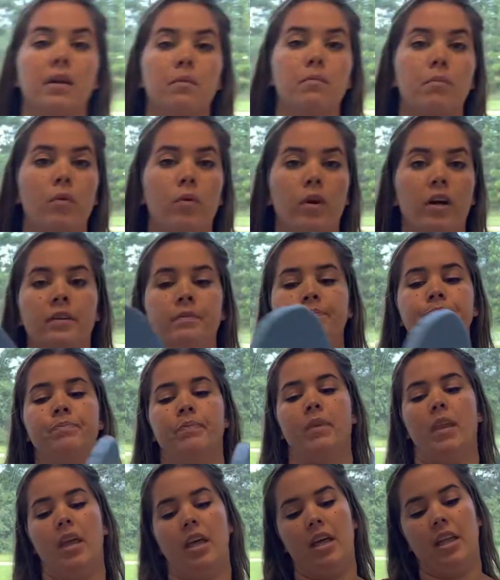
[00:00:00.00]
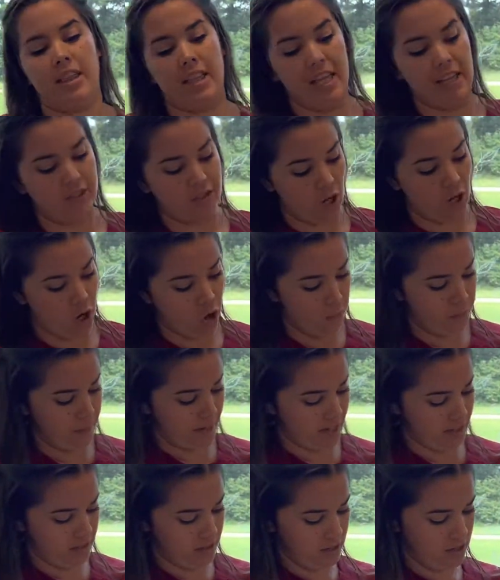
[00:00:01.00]
board. These
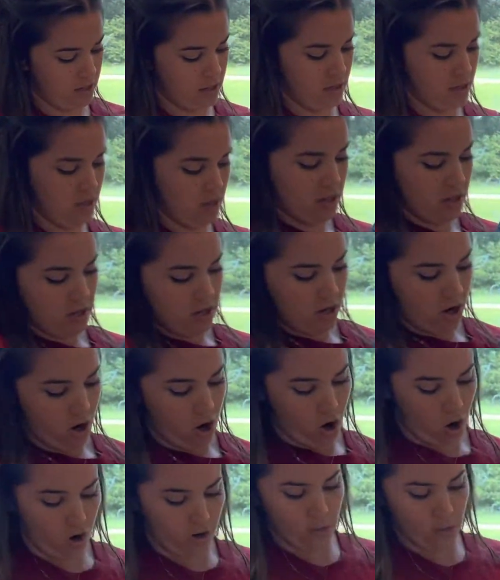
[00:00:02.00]
open all the